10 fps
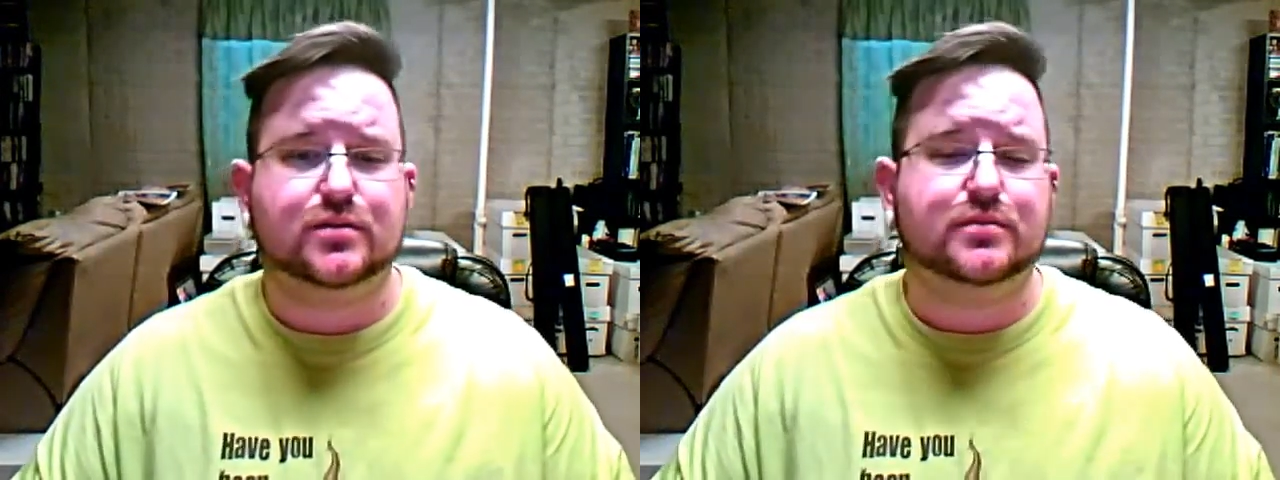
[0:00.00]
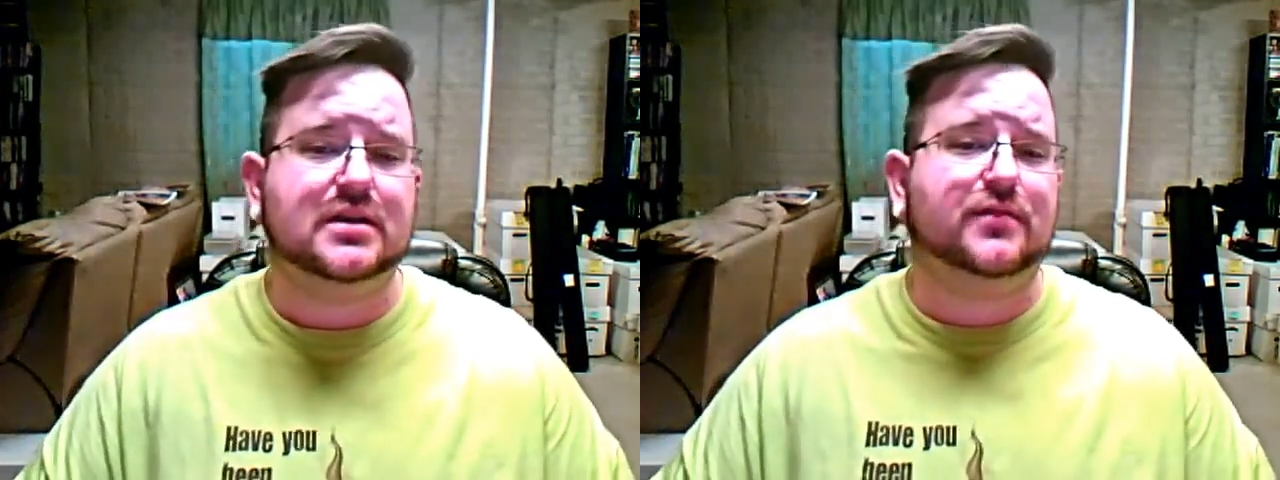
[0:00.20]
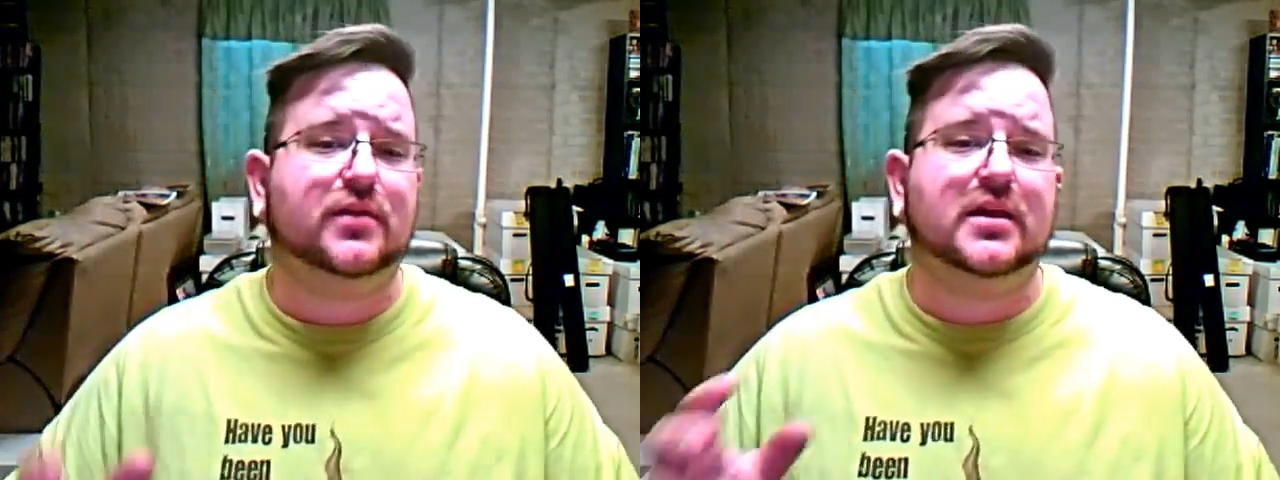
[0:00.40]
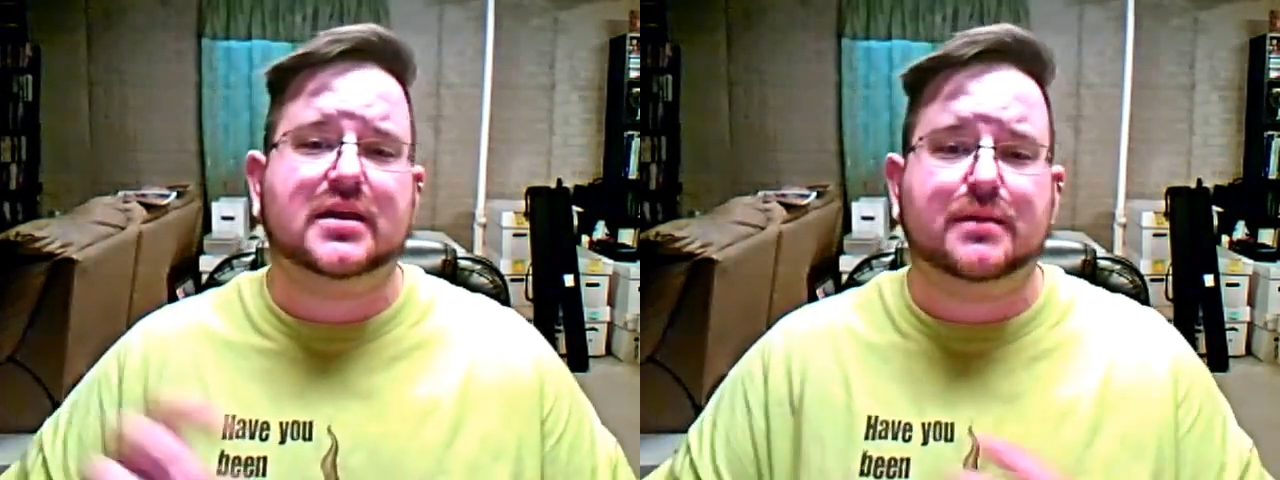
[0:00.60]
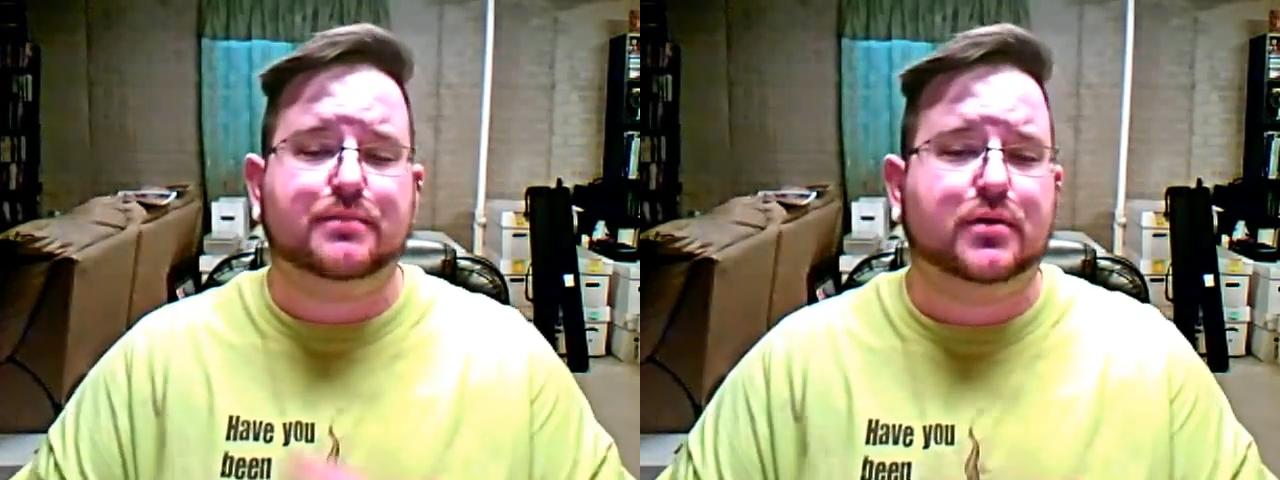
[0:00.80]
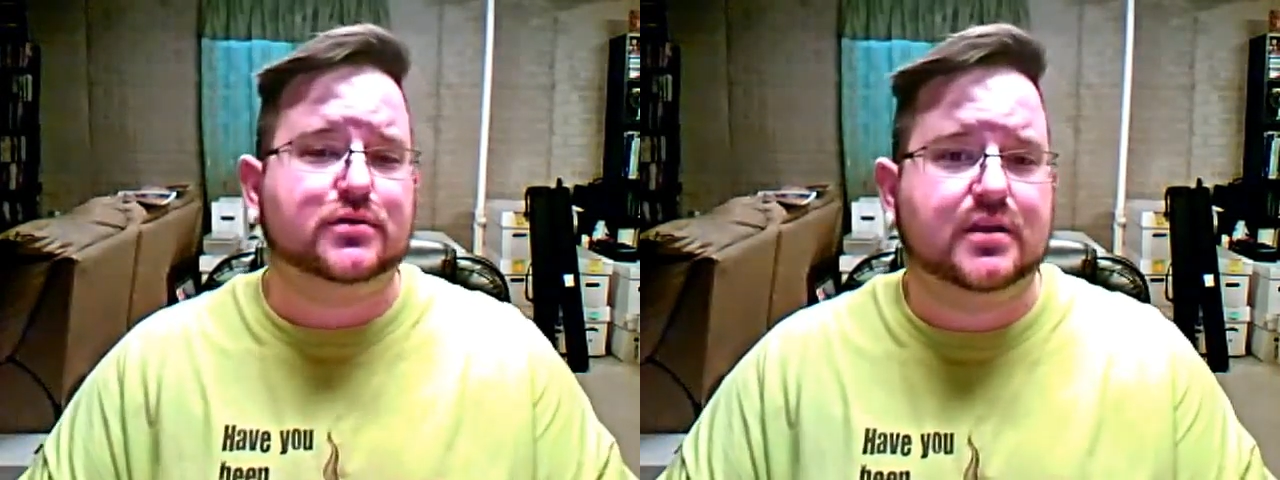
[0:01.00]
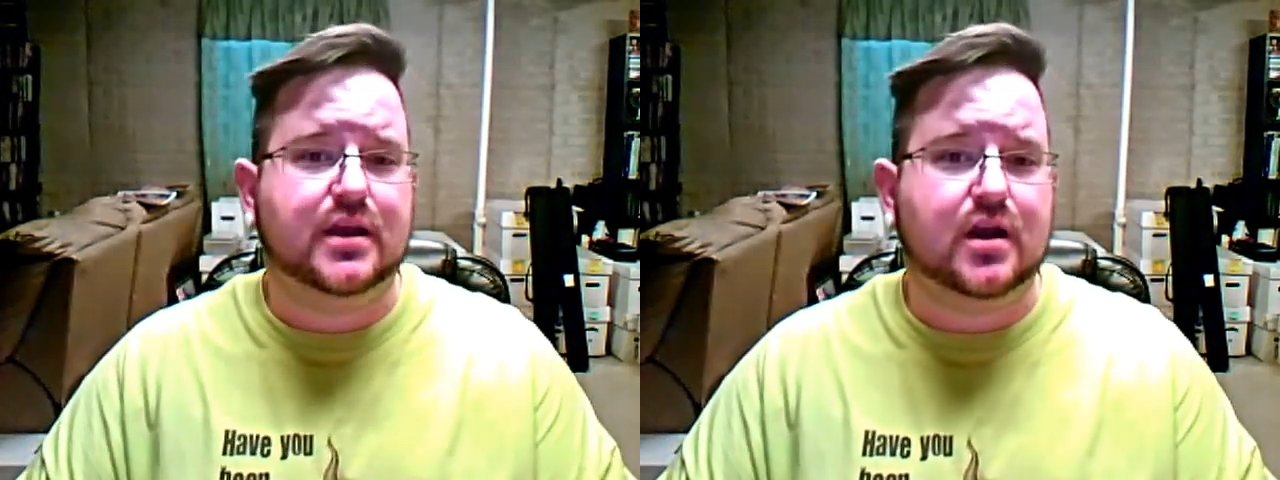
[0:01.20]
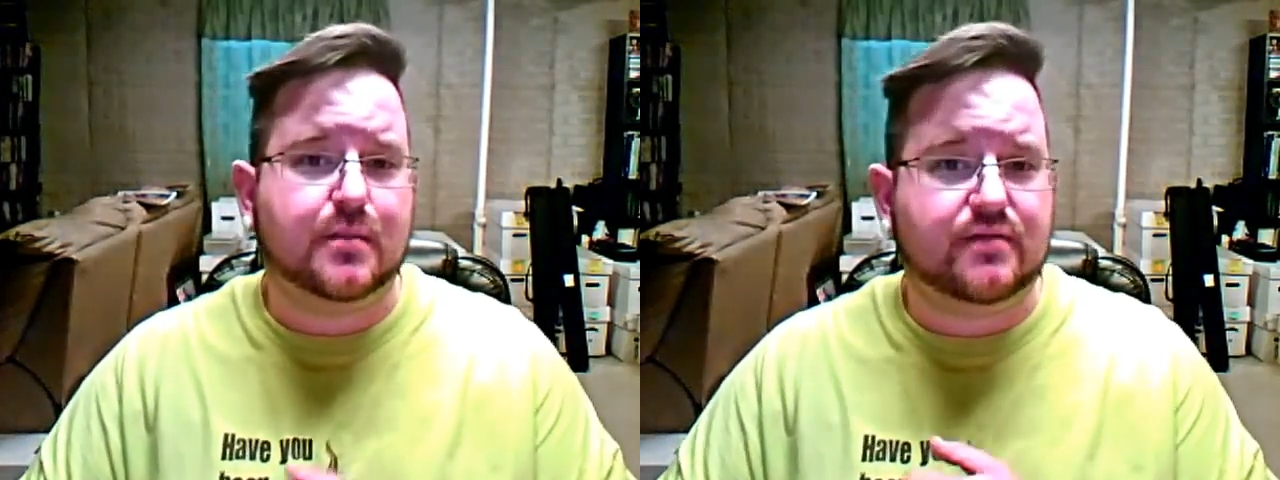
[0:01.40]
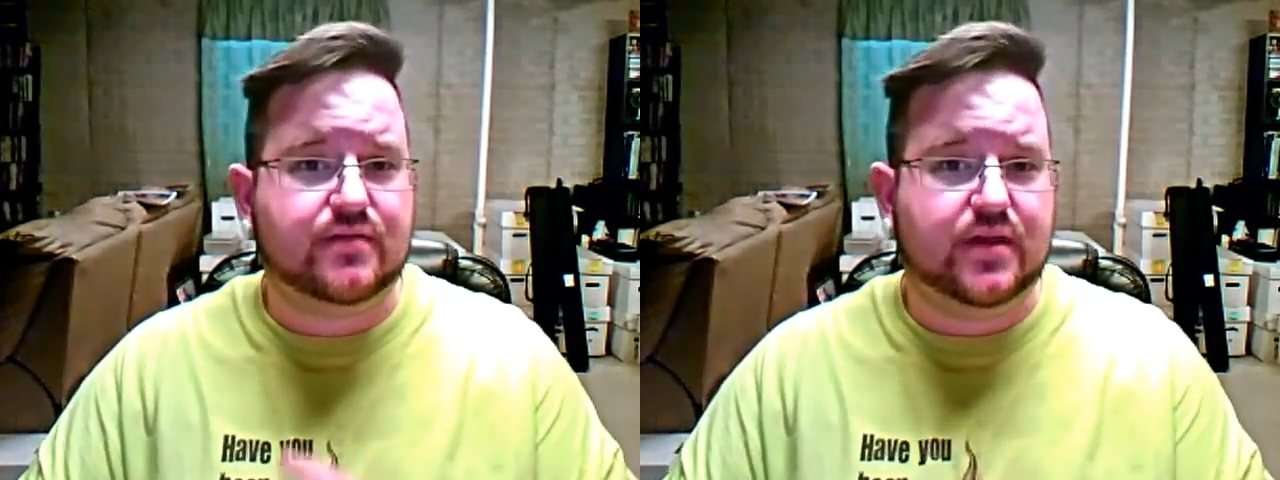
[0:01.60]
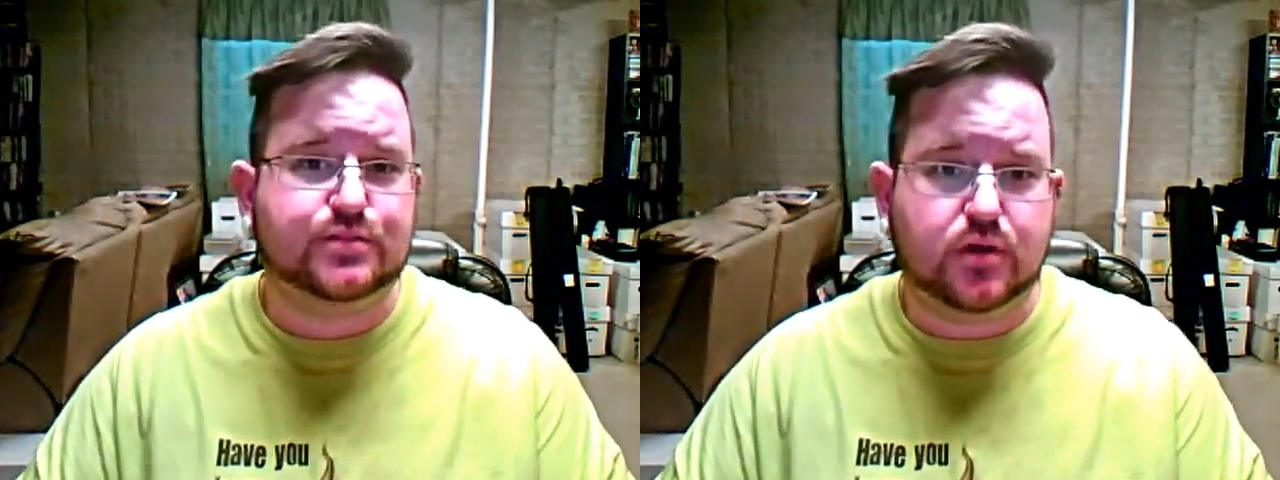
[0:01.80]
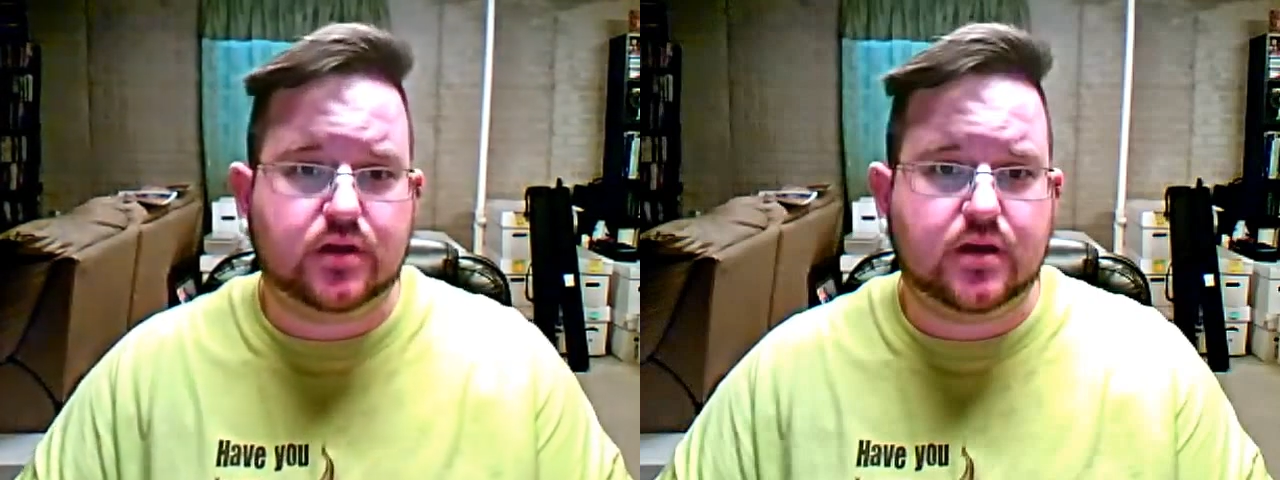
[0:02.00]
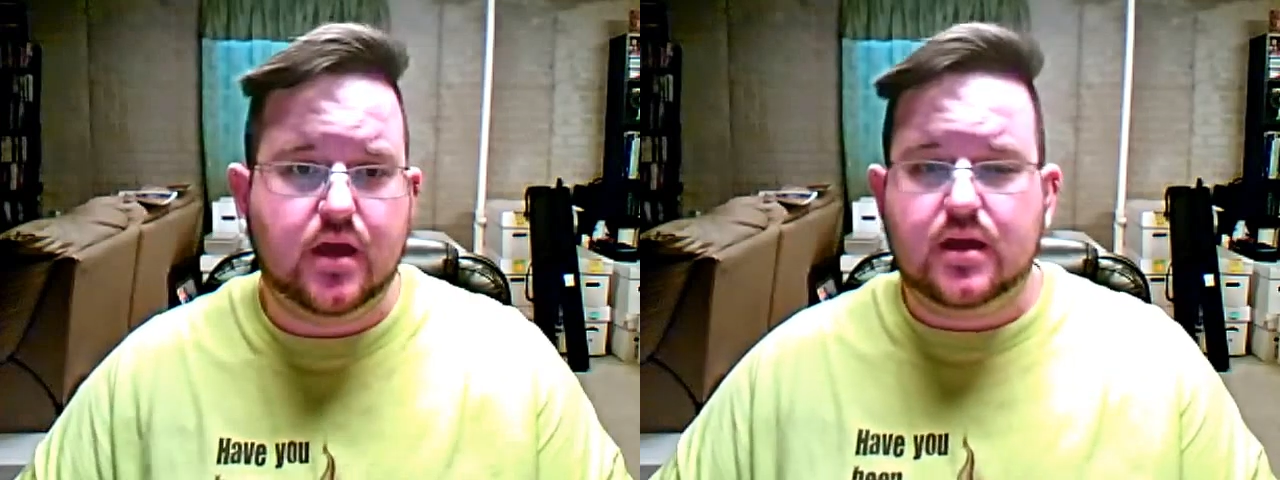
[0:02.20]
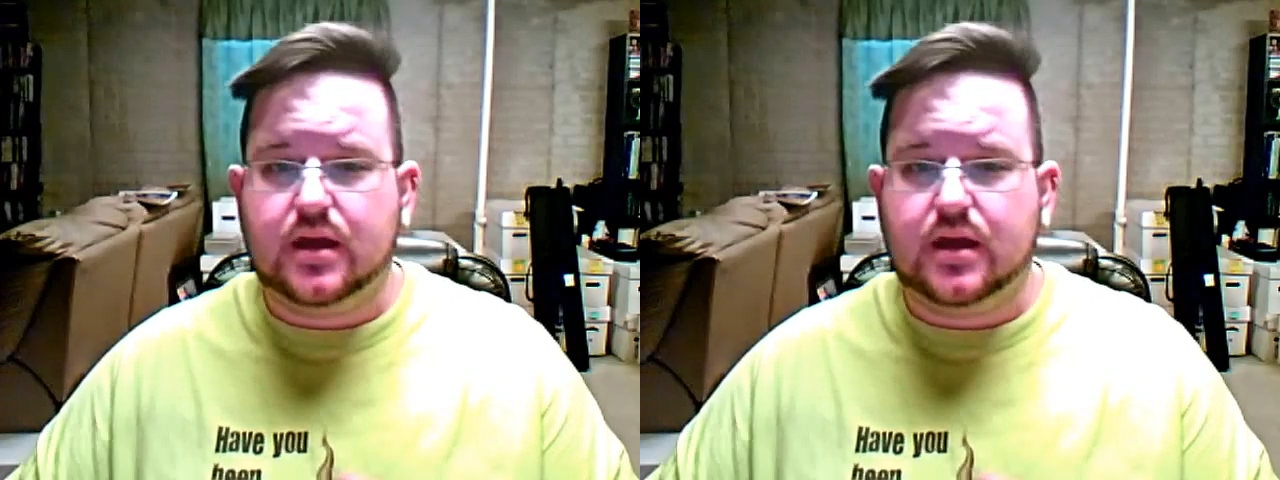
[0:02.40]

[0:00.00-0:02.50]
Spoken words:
So definitely keep posted here on my Facebook.